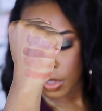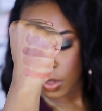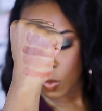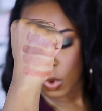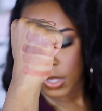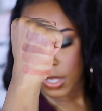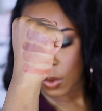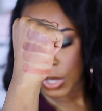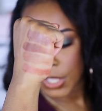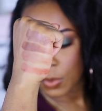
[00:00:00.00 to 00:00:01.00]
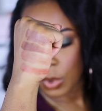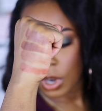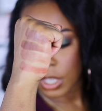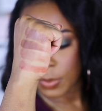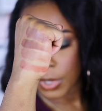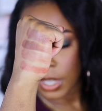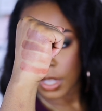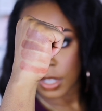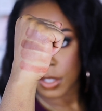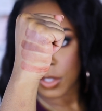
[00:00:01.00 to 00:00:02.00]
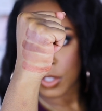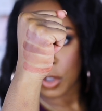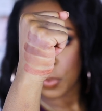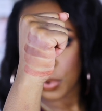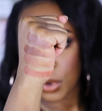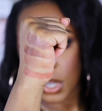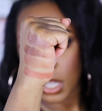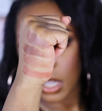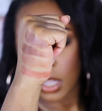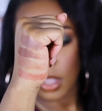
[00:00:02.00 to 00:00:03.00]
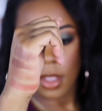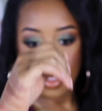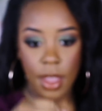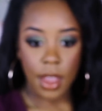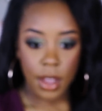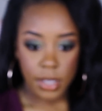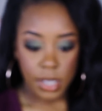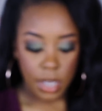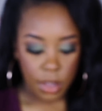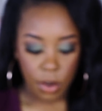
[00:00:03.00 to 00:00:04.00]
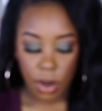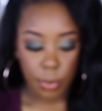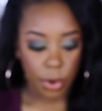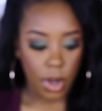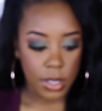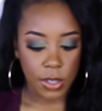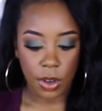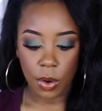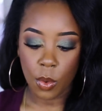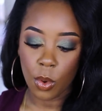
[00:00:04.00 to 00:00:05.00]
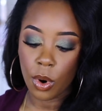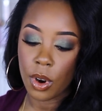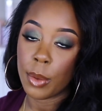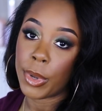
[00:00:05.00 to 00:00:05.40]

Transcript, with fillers: than the ones that we swatched, but it is so pretty as either a bronzer or a